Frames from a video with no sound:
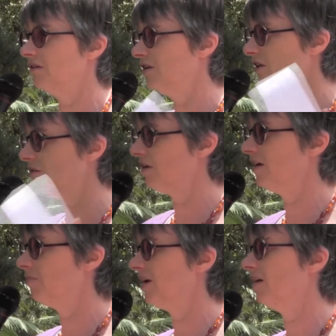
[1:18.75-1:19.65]

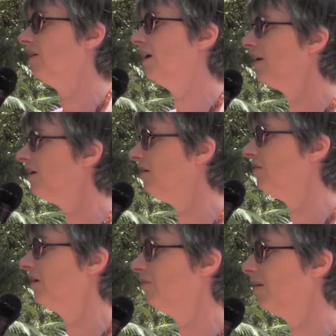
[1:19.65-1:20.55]
nuclear power and
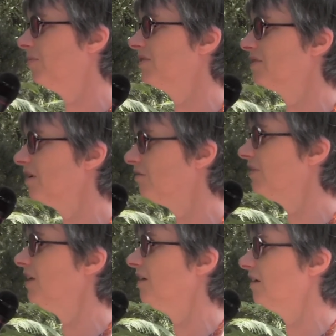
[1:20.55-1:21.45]
nuclear weapons are
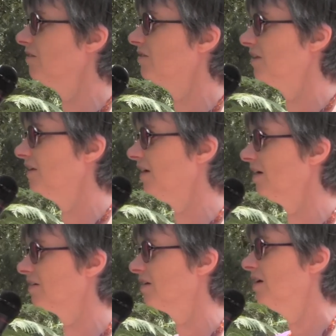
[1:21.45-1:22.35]
really closely
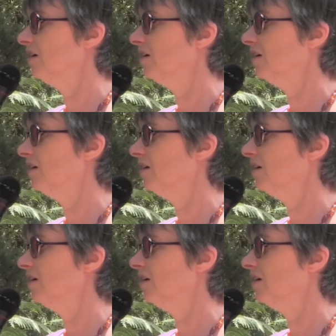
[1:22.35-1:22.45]
linked.